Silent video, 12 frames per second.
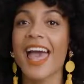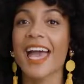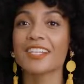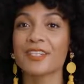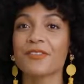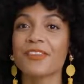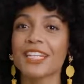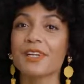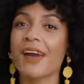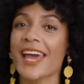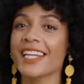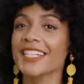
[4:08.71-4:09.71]
As your
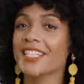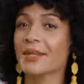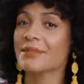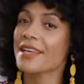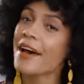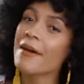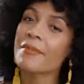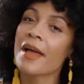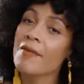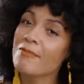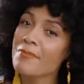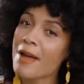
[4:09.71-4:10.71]
video edit shapes up,
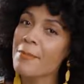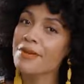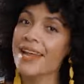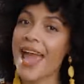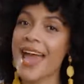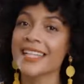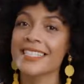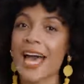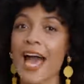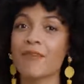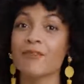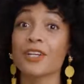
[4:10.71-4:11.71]
remember to add
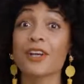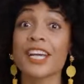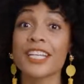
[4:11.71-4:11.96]
time for your